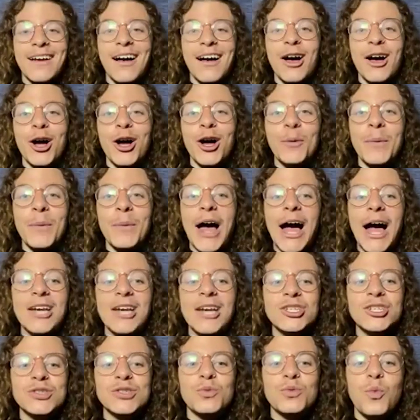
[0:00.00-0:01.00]
I
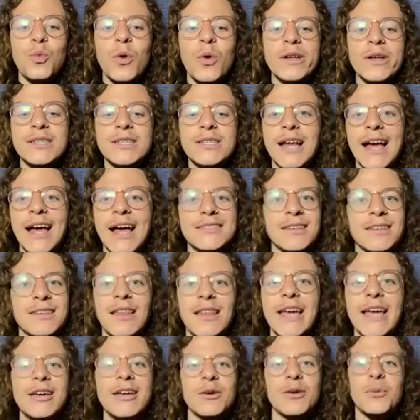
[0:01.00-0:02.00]
just wasn't as
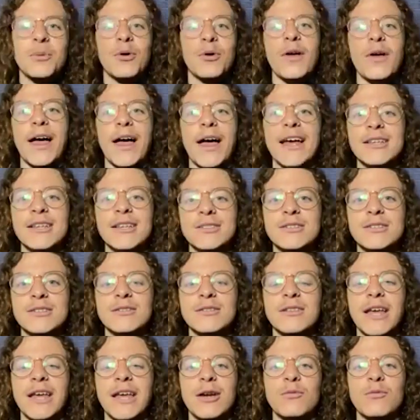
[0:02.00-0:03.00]
likable as,
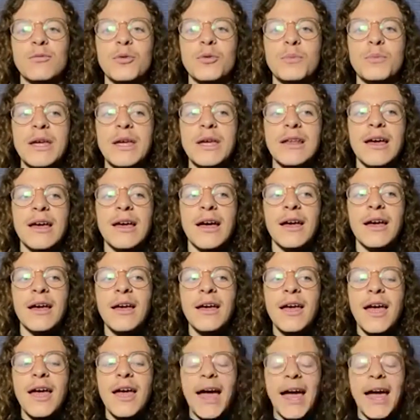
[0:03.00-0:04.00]
like, Rubina,
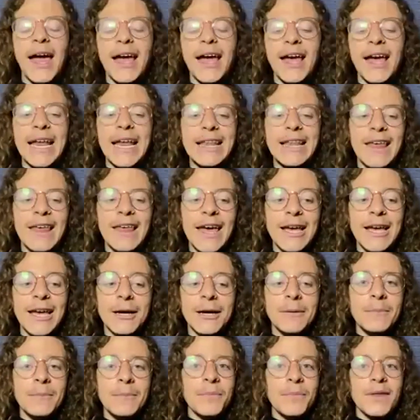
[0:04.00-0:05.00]
and,
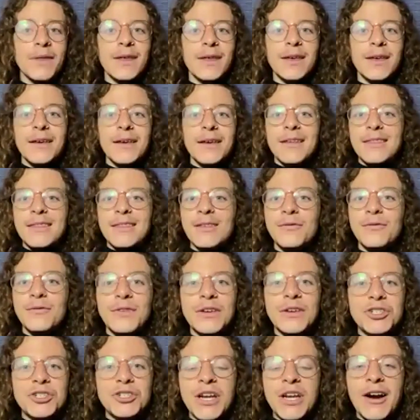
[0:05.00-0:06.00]
like, the
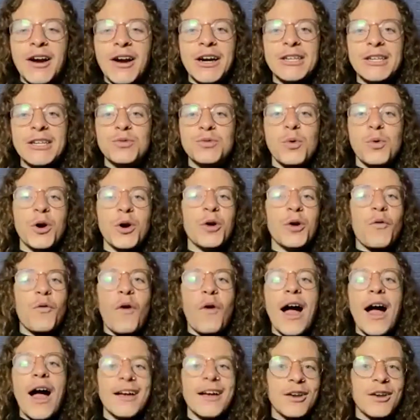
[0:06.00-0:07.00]
Visionaries weren't
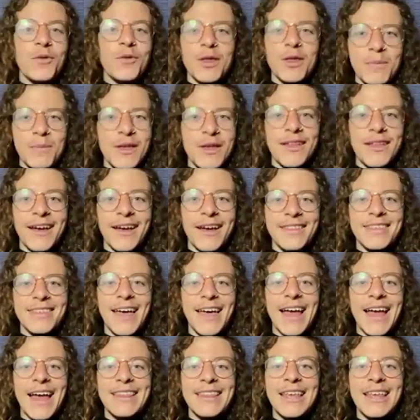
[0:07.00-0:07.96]
rocking with me like that.